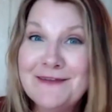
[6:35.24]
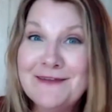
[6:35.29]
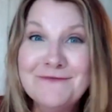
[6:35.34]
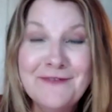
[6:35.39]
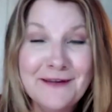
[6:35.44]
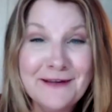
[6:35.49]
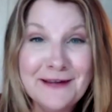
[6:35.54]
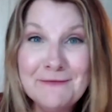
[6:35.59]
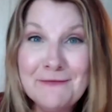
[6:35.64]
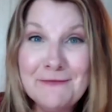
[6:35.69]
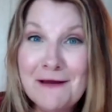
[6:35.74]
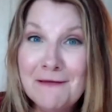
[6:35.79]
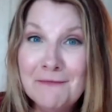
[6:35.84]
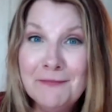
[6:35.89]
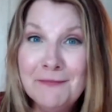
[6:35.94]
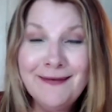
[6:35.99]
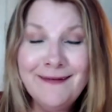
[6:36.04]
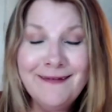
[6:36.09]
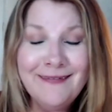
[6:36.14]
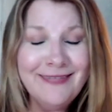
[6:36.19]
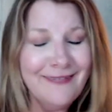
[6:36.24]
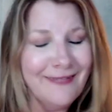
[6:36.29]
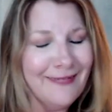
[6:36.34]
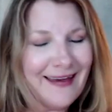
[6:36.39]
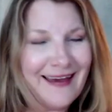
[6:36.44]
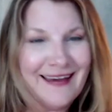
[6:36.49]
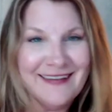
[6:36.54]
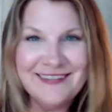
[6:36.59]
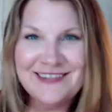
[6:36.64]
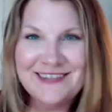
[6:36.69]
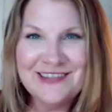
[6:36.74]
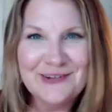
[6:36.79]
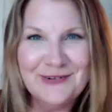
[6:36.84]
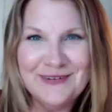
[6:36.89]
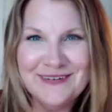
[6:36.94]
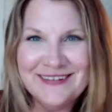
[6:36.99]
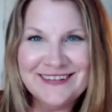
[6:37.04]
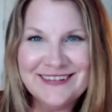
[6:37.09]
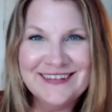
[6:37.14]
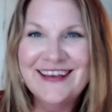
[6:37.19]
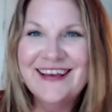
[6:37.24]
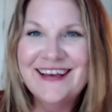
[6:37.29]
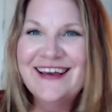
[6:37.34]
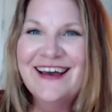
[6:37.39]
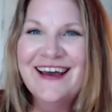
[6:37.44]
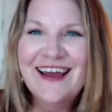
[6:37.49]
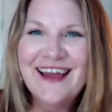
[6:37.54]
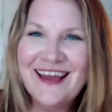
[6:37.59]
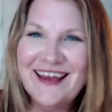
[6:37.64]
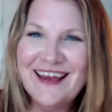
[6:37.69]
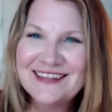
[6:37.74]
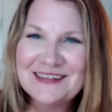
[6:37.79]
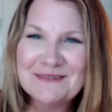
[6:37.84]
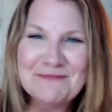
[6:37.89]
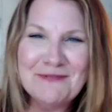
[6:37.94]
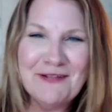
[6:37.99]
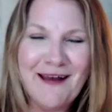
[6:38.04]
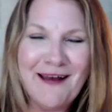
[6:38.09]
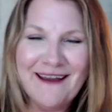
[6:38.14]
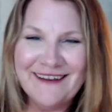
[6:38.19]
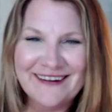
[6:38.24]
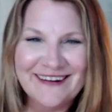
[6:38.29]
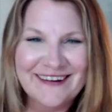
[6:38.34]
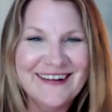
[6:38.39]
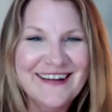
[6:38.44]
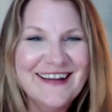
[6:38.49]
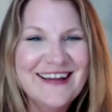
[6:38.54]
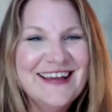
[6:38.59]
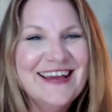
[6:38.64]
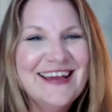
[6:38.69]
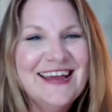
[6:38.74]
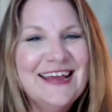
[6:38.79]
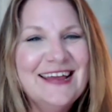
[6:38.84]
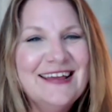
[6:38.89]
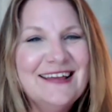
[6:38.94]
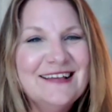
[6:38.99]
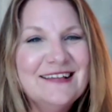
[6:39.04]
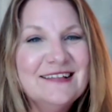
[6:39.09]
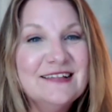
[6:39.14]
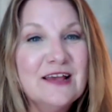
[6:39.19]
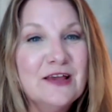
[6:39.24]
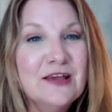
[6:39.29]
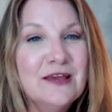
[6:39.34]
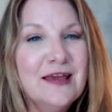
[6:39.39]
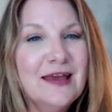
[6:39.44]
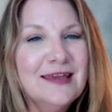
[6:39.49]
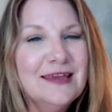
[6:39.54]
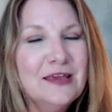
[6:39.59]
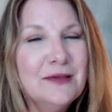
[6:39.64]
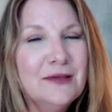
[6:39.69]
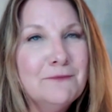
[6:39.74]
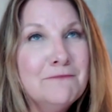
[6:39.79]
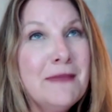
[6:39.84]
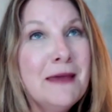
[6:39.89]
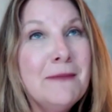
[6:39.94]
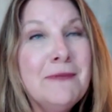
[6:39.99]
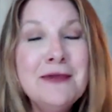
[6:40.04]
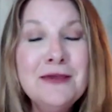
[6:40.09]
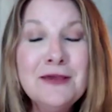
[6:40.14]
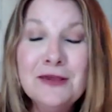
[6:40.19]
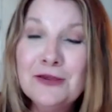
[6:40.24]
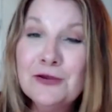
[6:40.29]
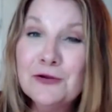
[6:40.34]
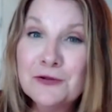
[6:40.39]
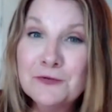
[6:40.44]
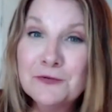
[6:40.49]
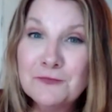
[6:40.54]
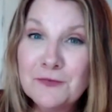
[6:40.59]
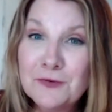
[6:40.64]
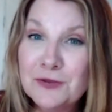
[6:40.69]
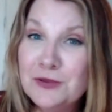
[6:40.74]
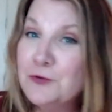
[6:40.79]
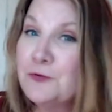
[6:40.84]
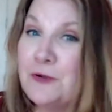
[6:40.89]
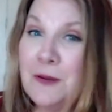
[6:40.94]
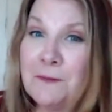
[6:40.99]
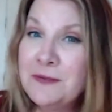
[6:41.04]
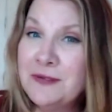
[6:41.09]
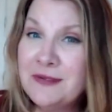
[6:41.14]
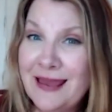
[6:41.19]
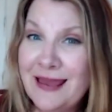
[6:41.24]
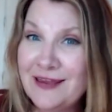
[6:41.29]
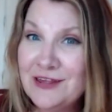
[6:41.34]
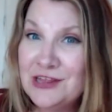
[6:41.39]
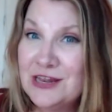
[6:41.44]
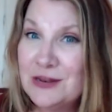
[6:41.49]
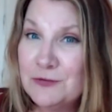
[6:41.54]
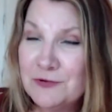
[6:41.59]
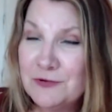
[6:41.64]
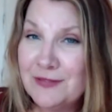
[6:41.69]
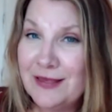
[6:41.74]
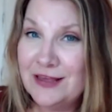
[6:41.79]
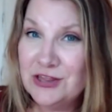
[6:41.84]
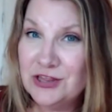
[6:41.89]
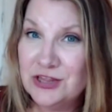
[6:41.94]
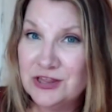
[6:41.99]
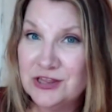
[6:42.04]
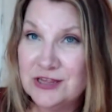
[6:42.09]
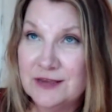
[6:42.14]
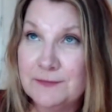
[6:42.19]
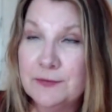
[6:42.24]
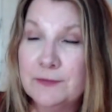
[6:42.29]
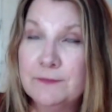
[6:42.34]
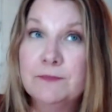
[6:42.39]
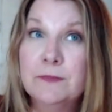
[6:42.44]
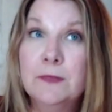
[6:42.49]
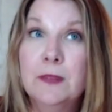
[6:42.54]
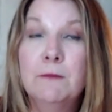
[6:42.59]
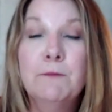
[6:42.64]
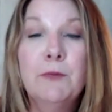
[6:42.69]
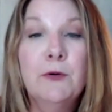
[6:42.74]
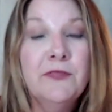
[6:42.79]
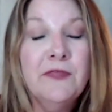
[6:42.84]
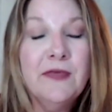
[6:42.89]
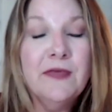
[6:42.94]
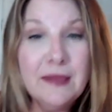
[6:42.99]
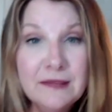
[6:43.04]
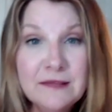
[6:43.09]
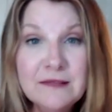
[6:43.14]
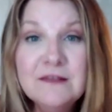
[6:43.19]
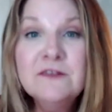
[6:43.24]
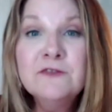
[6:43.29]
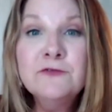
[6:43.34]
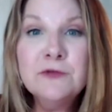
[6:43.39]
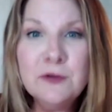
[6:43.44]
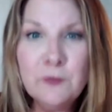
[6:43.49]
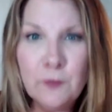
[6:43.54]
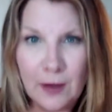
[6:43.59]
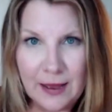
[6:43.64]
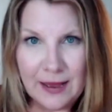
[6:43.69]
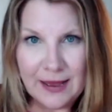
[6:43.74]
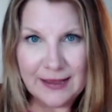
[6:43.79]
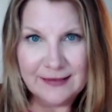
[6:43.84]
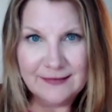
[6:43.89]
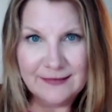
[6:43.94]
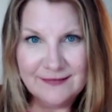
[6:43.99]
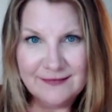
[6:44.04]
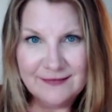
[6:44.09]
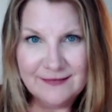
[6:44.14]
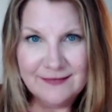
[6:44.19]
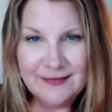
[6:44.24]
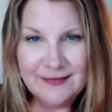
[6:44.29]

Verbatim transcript: might very well be the last choice supplier is maybe your your reputation and relationship both industry wide